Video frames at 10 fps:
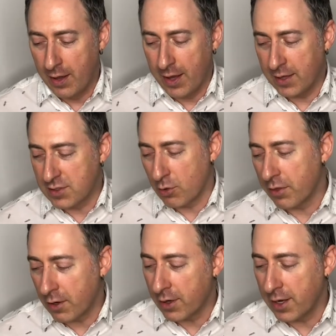And so I
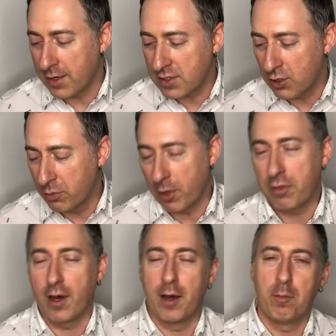thought I'd ask you about
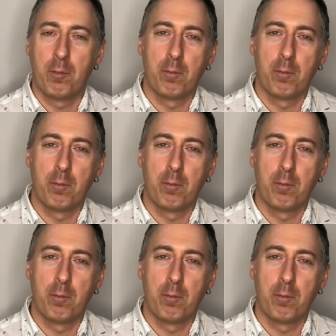that.